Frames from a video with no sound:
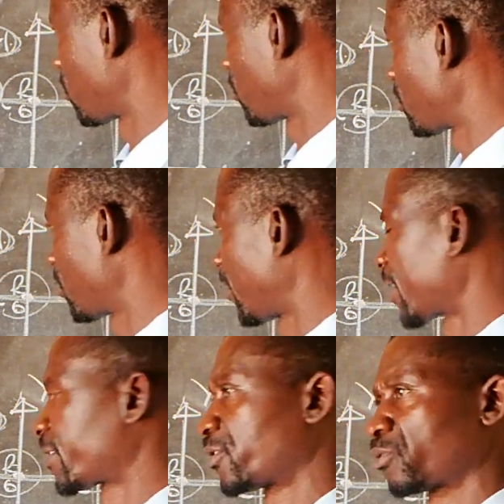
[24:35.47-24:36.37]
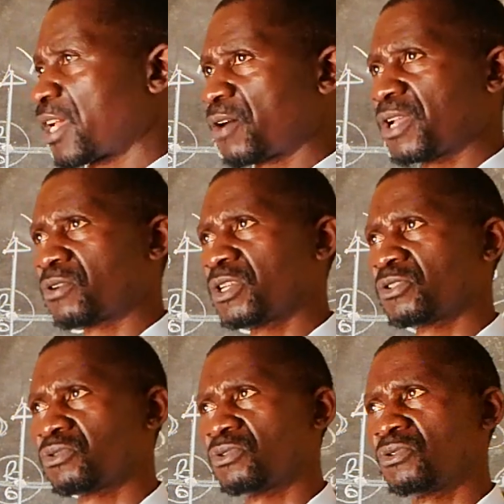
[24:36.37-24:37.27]
two, that is where we are
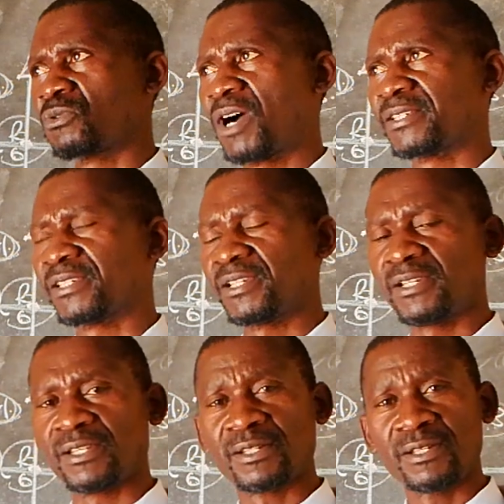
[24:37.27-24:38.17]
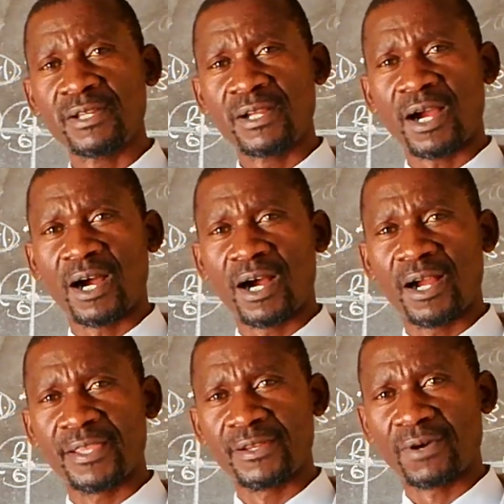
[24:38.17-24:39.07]
going to look at
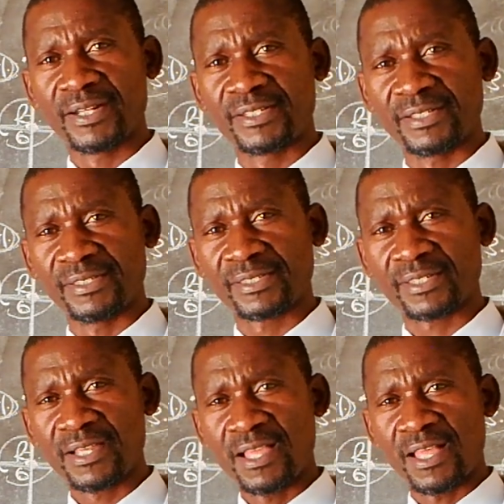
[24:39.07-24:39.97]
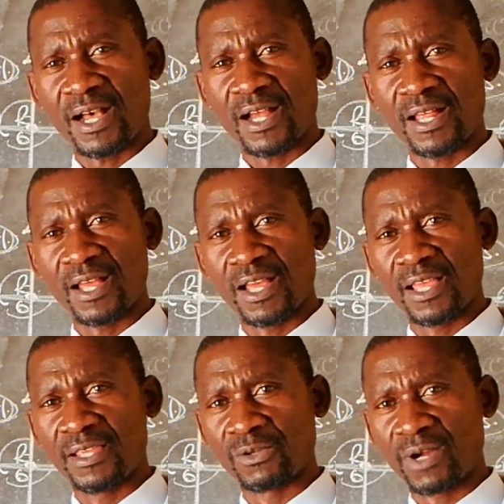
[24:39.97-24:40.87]
uh, inequalities.
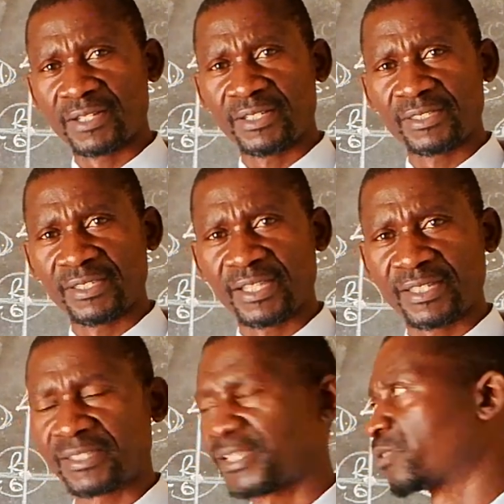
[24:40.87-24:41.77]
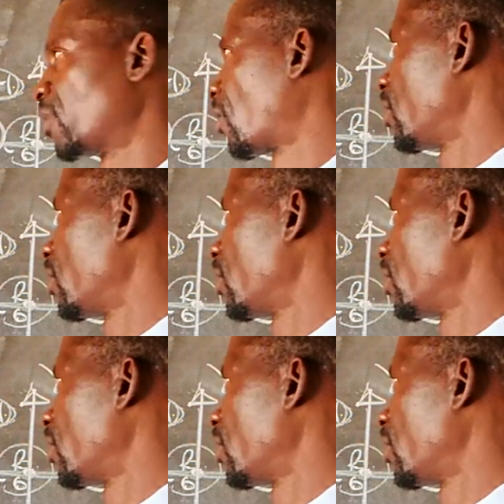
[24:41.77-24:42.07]
Uh, inequalities in the sense that we are